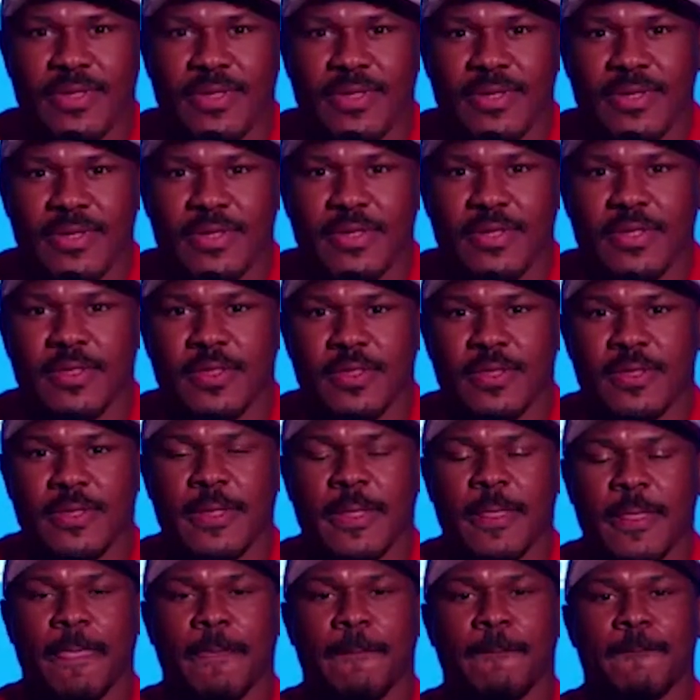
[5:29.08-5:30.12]
Hi,
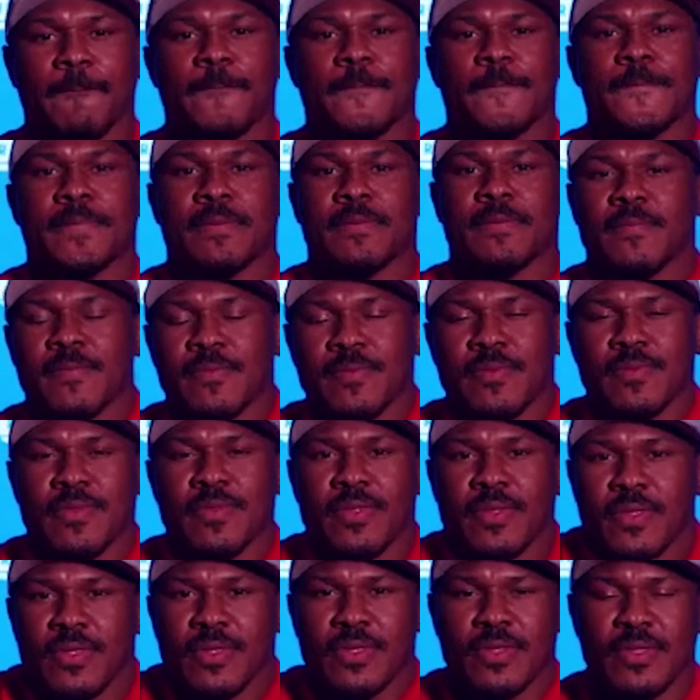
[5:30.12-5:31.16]
Mohammed. Uh, James
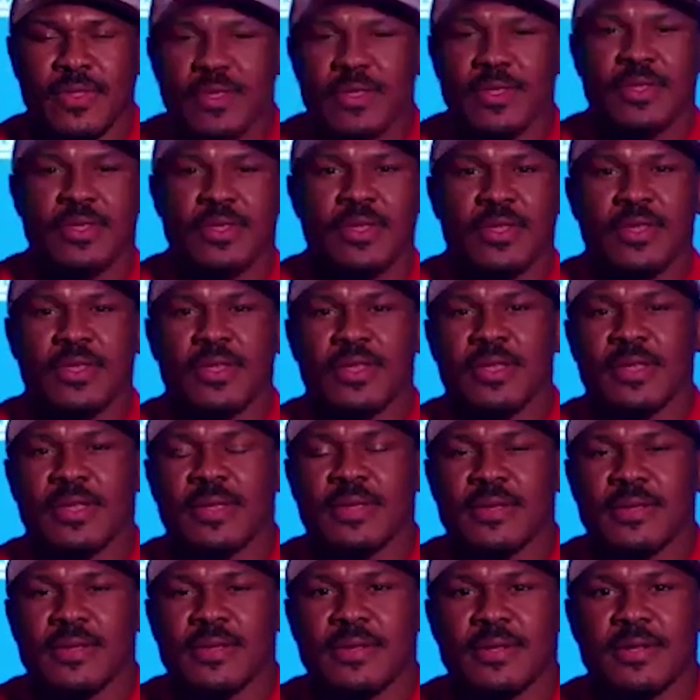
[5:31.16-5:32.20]
McLean from
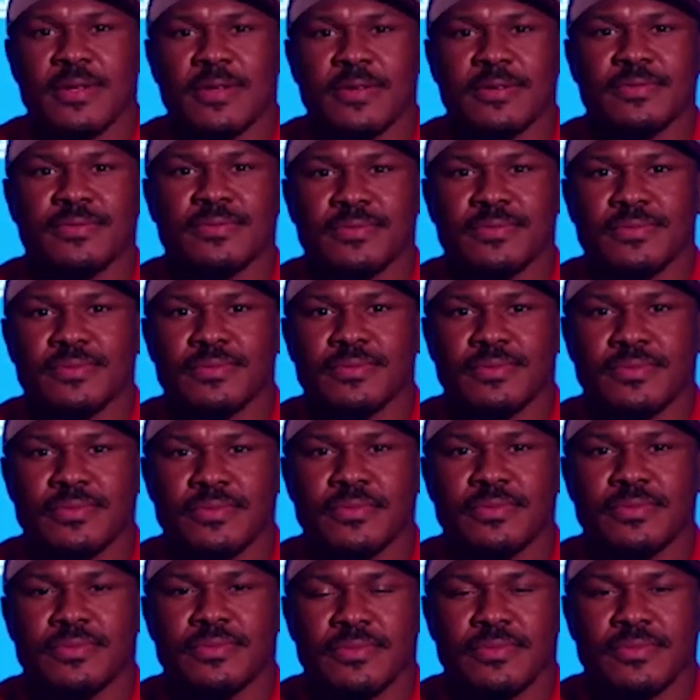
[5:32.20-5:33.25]
Sportskeeda here. Do you
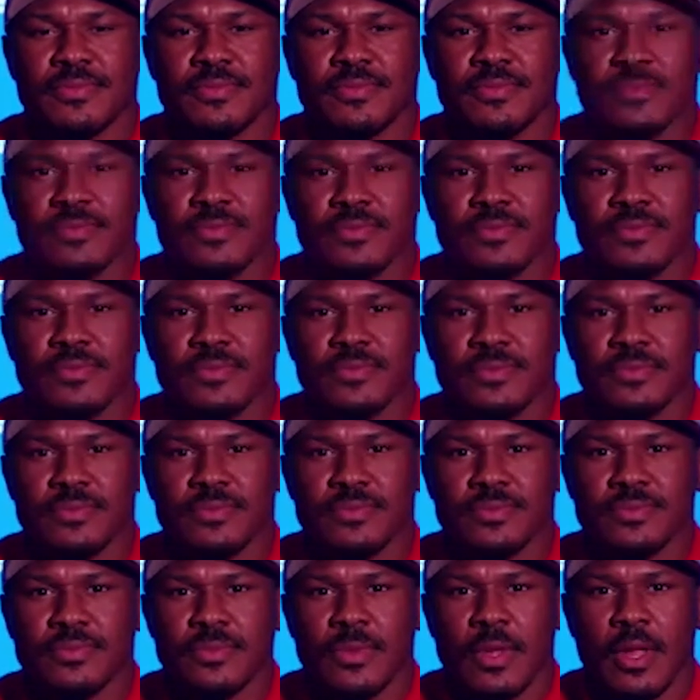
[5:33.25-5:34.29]
prefer to be called Mo?
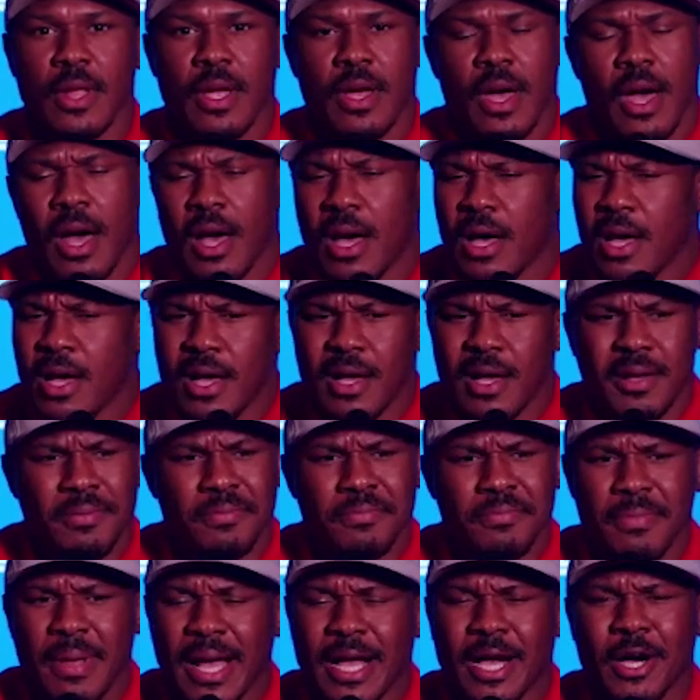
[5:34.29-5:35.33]
Uh,
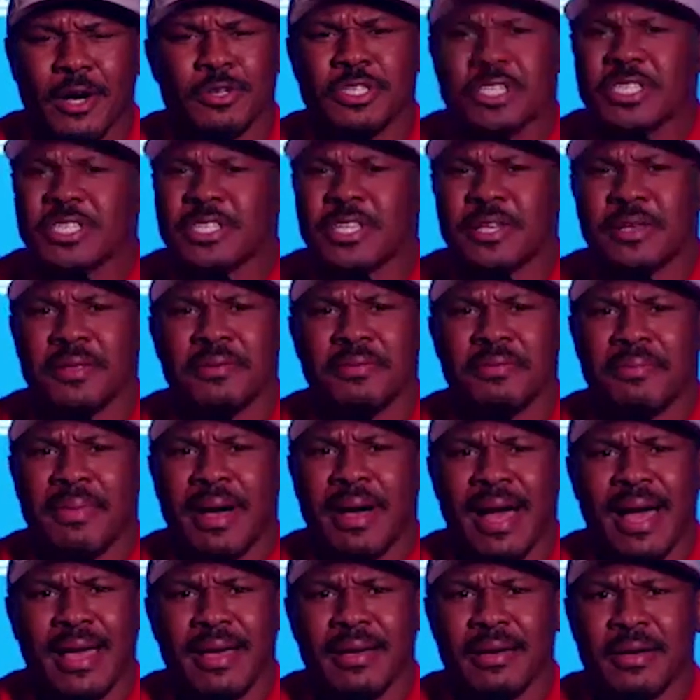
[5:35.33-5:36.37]
my coaches and
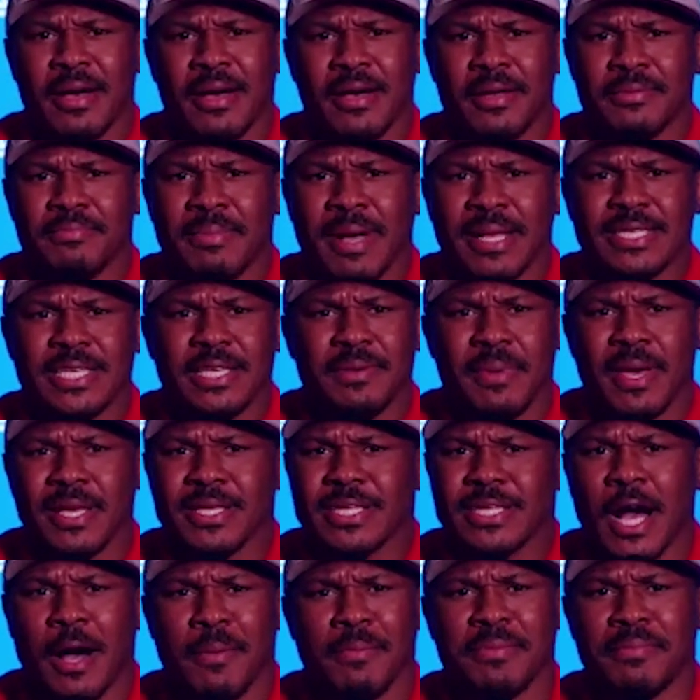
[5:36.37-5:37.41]
my uh, my teammates
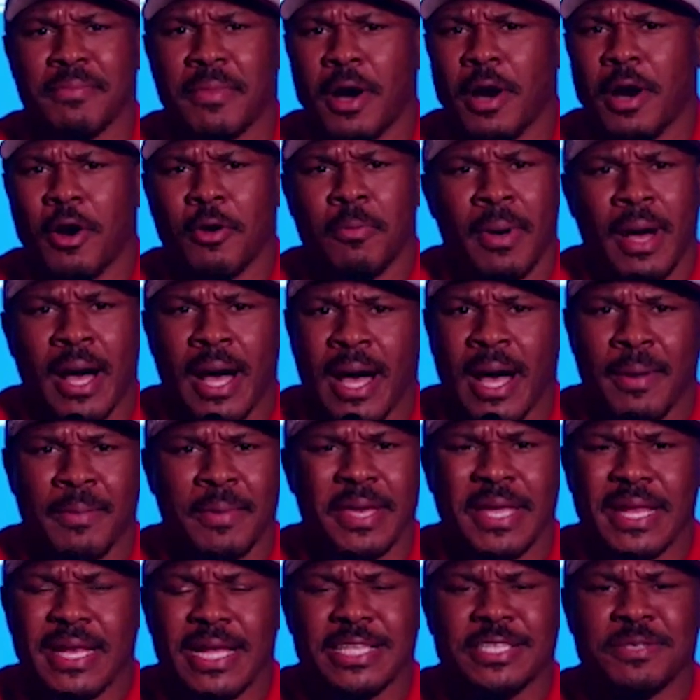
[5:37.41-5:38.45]
call me Mo,
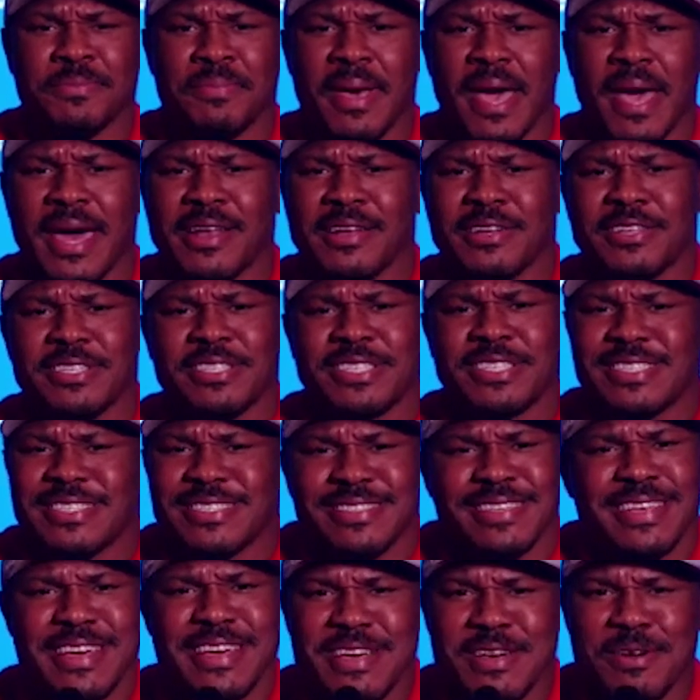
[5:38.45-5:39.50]
Mohammed. It doesn't matter. It's
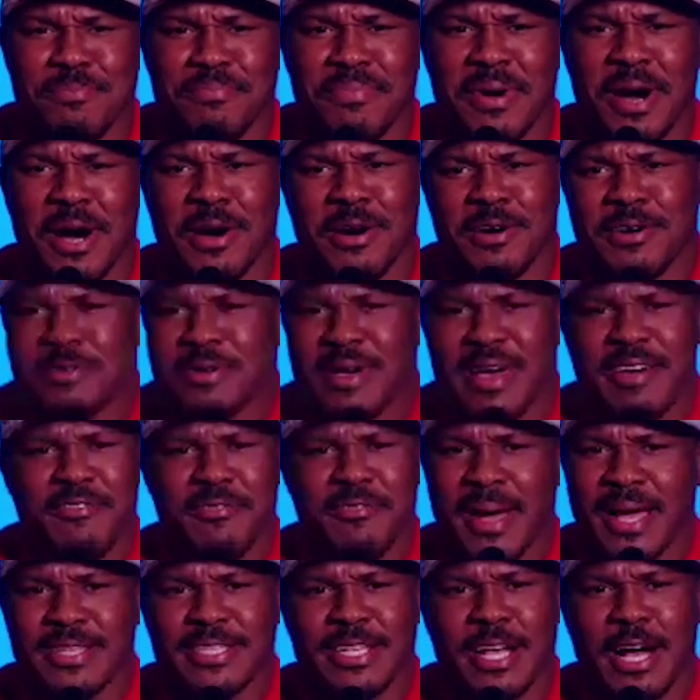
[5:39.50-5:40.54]
just Mo.
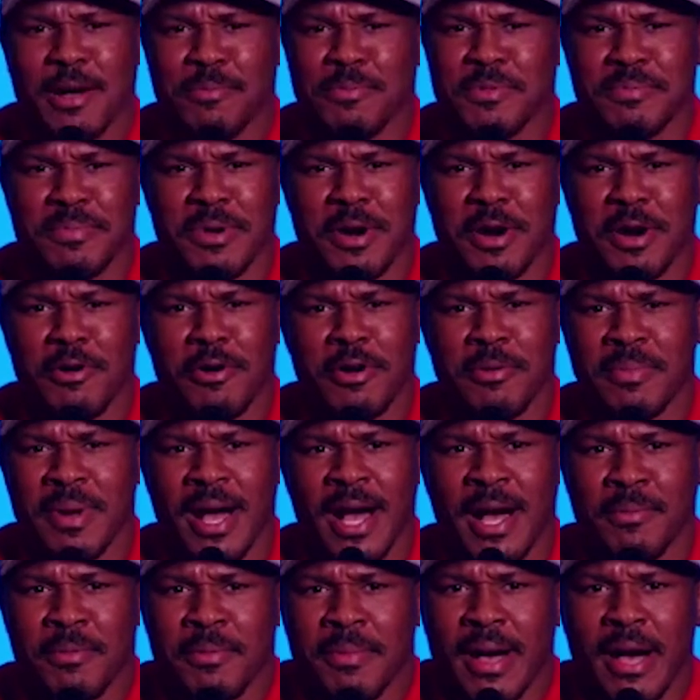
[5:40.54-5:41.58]
Everybody's called me Mo or
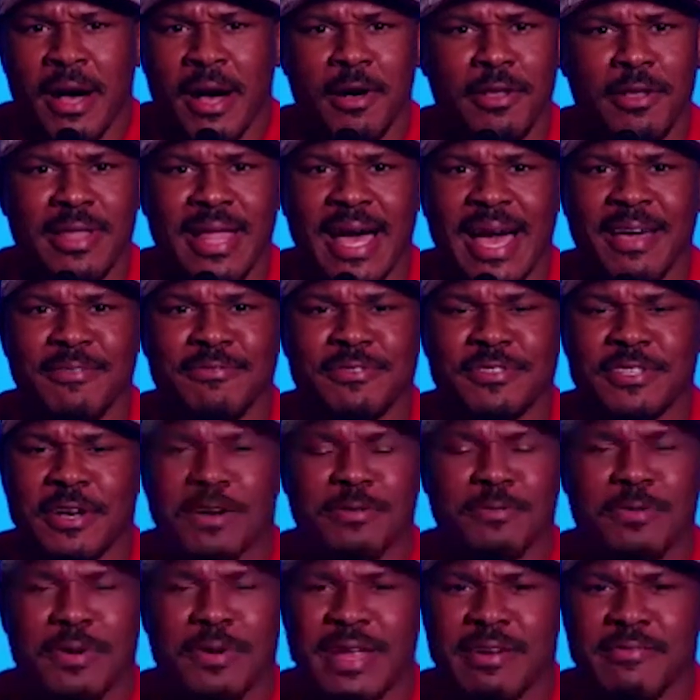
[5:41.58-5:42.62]
Mohammed my whole life.
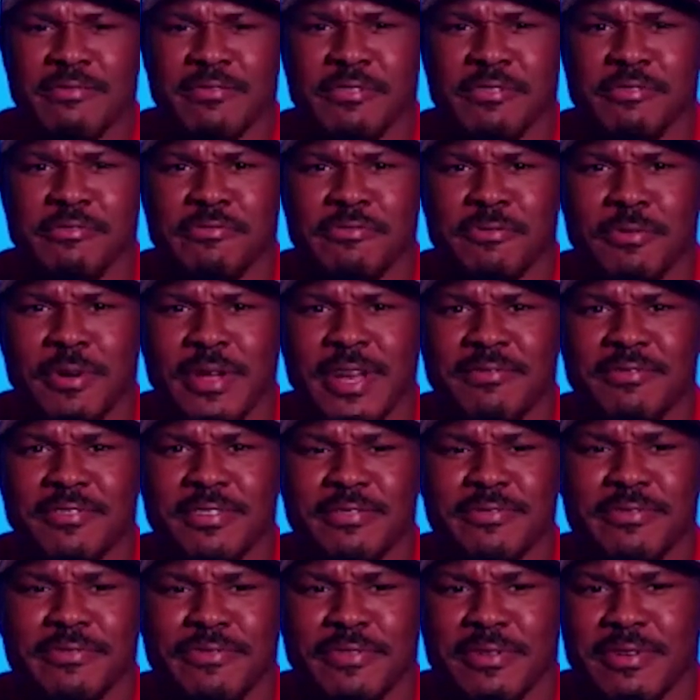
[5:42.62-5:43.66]
So whatever you,
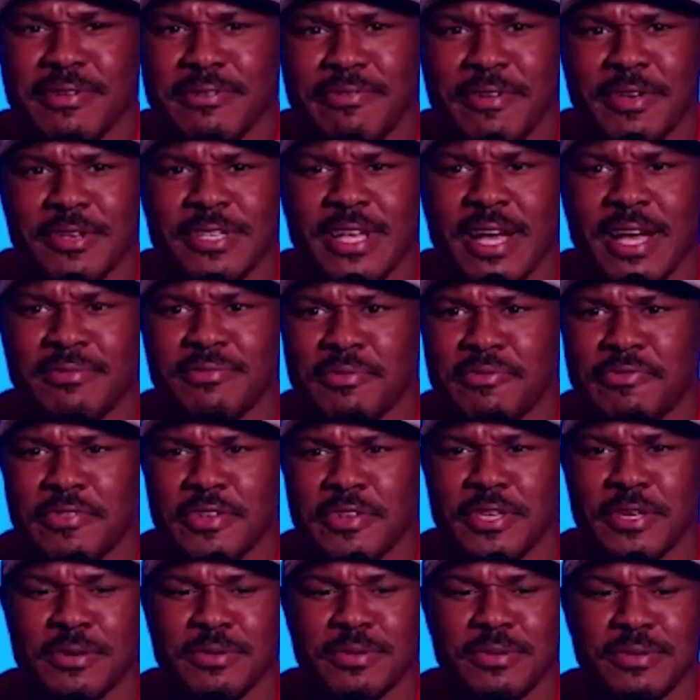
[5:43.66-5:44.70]
whatever feels comfortable
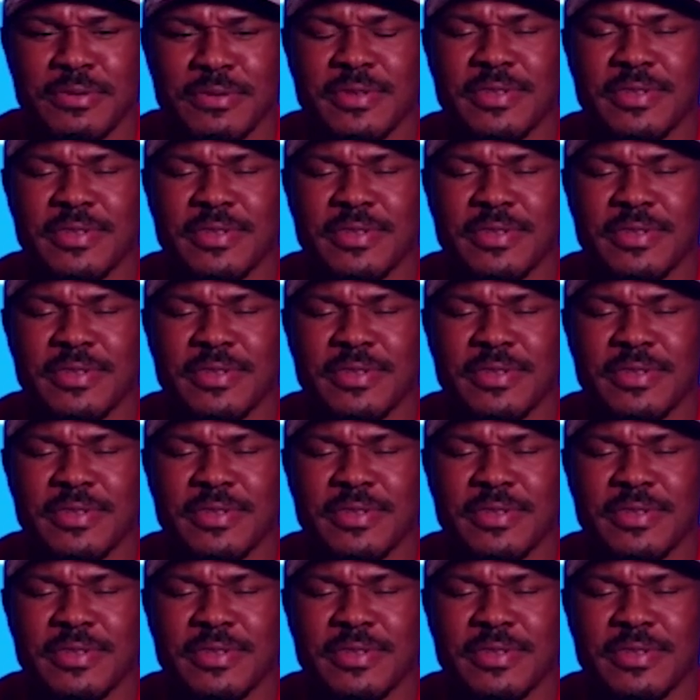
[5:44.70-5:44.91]
for you.